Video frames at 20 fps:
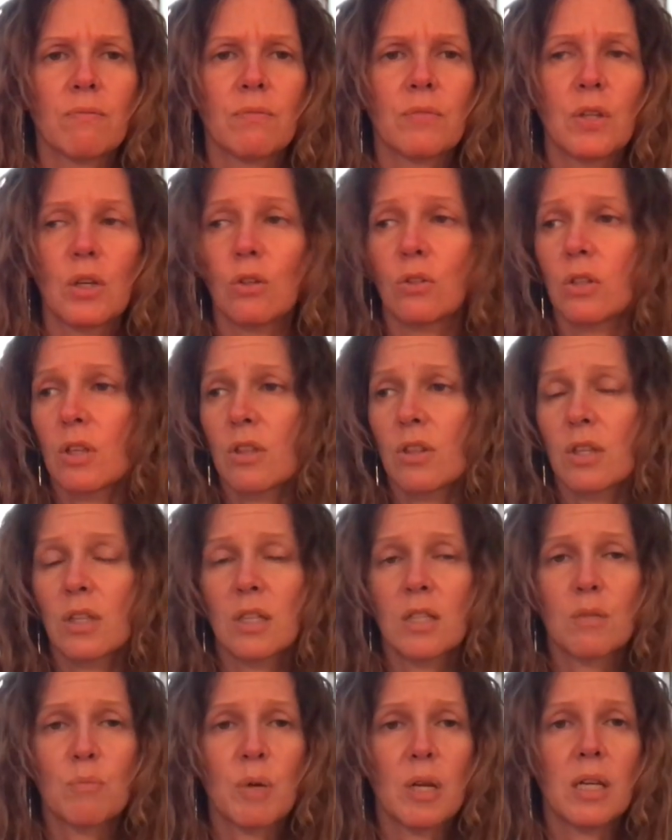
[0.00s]
The only thing
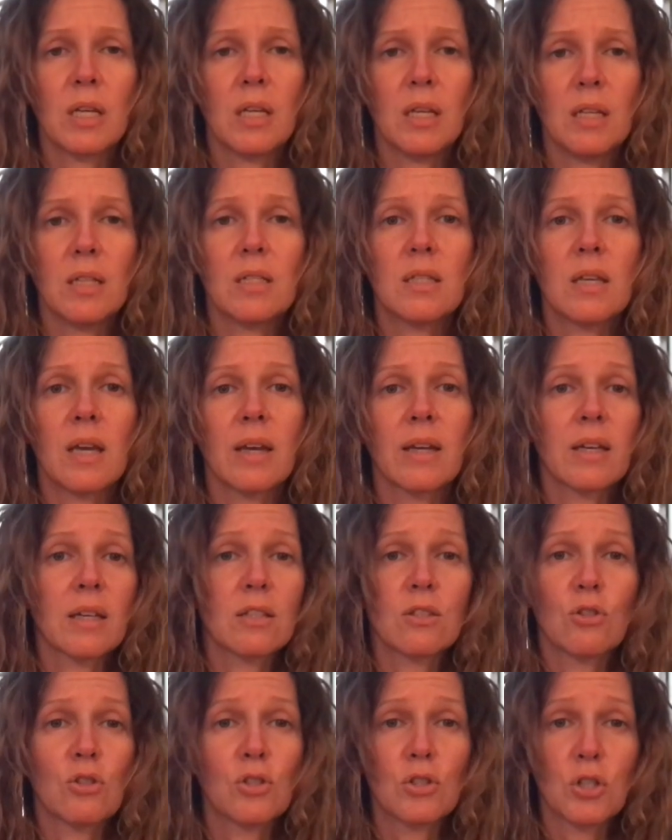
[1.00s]
that's been easy, I
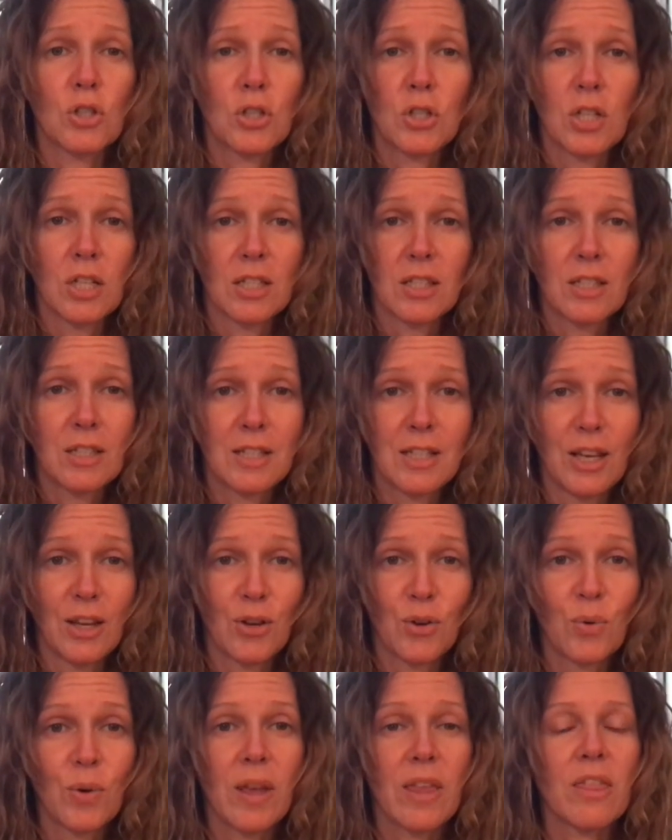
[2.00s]
guess, is to just
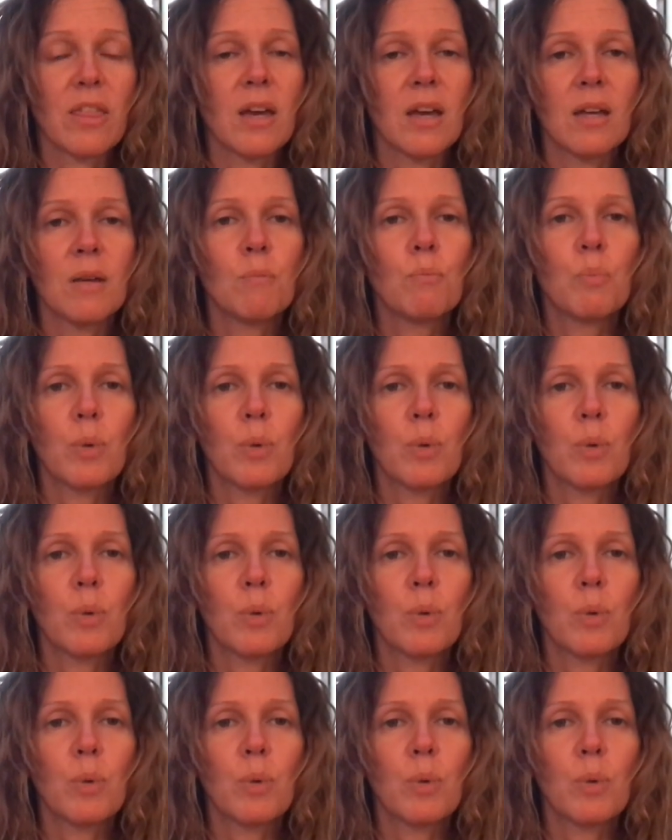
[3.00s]
stick with it.